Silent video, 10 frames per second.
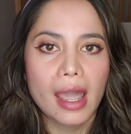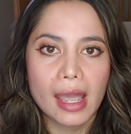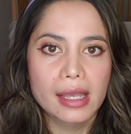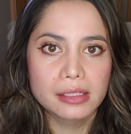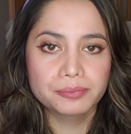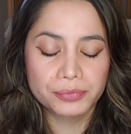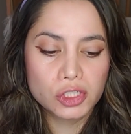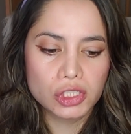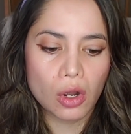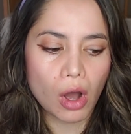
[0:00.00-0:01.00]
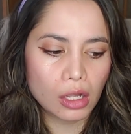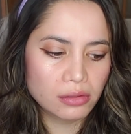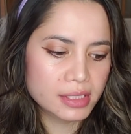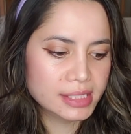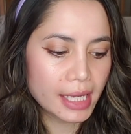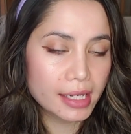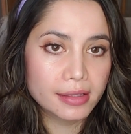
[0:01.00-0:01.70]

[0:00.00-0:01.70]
And so all of a sudden,